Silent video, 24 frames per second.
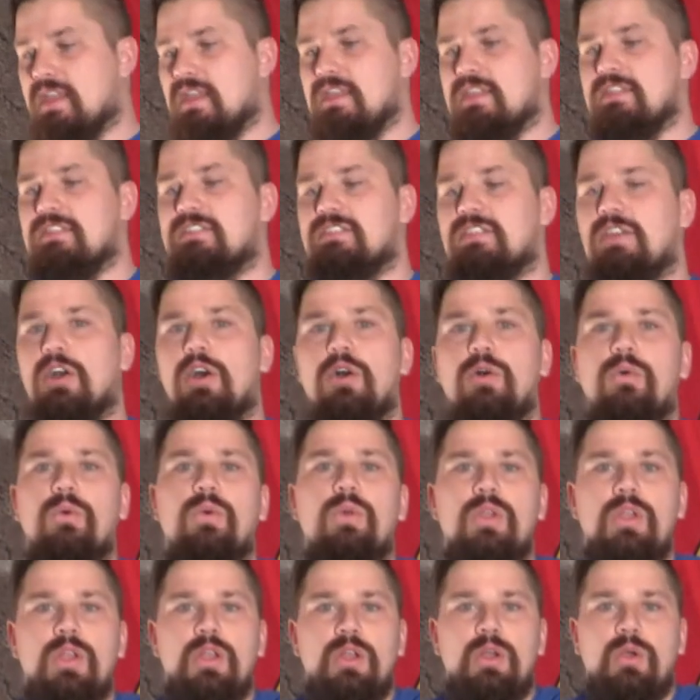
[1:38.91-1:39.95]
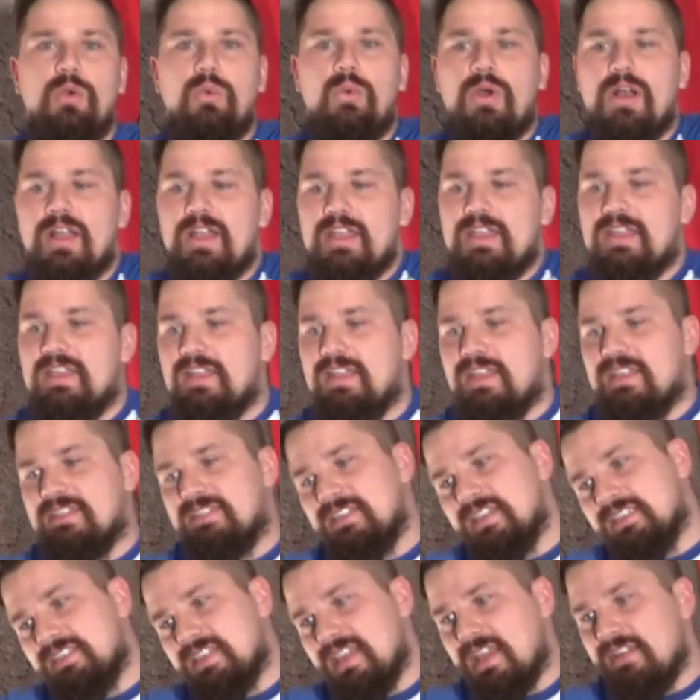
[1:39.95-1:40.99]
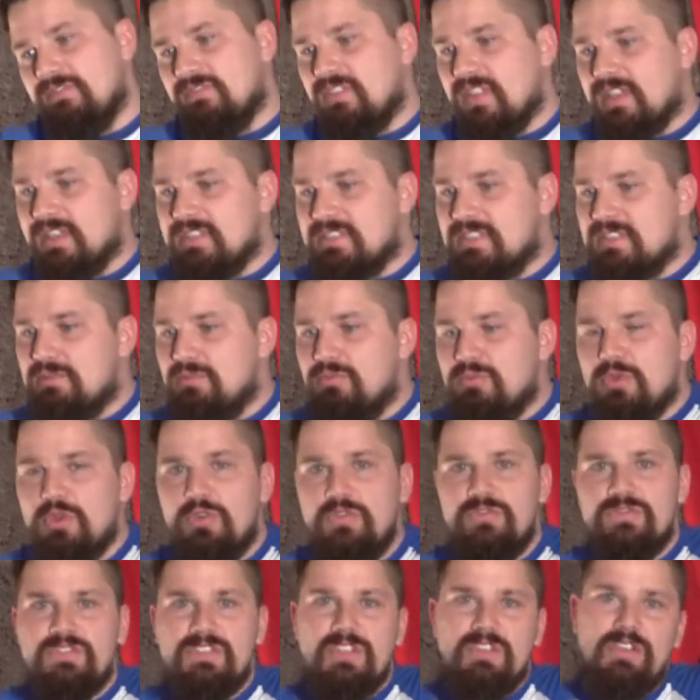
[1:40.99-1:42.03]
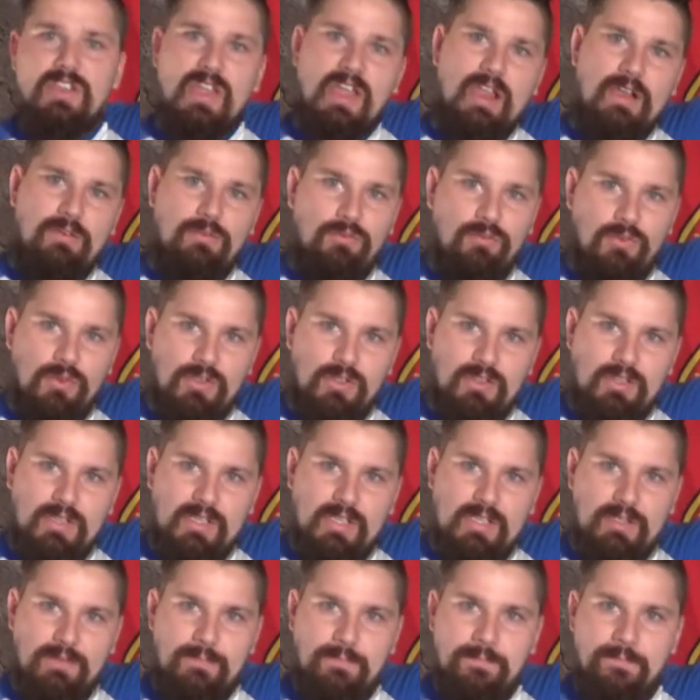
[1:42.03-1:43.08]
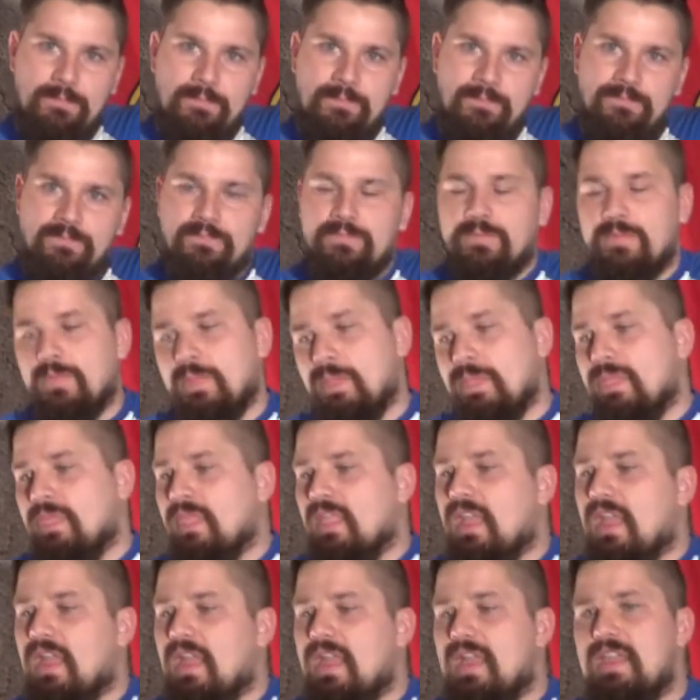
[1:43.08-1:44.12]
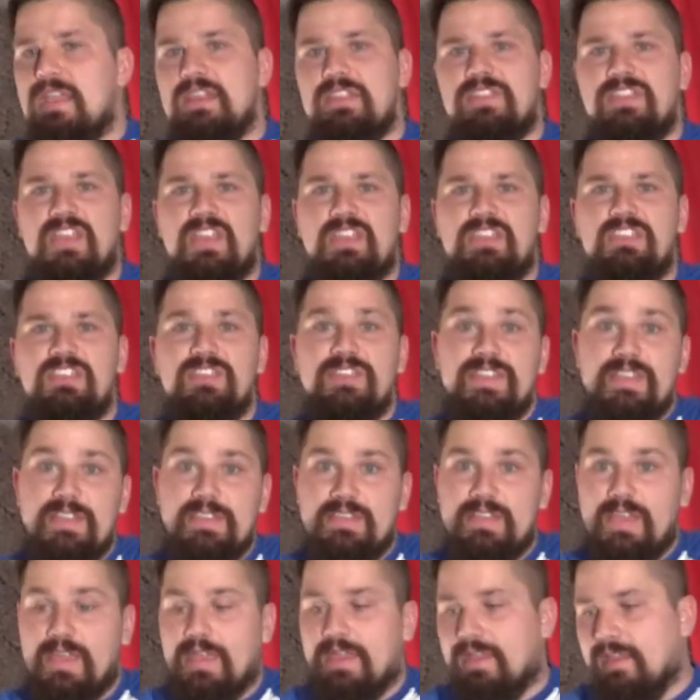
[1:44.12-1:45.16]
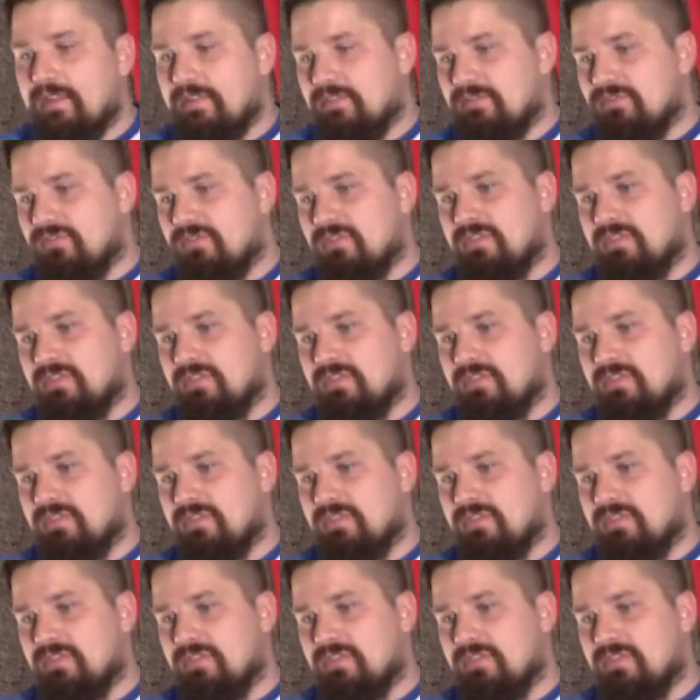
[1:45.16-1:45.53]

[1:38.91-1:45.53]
So, while it does have legacy moves, they're not really anything you need to have.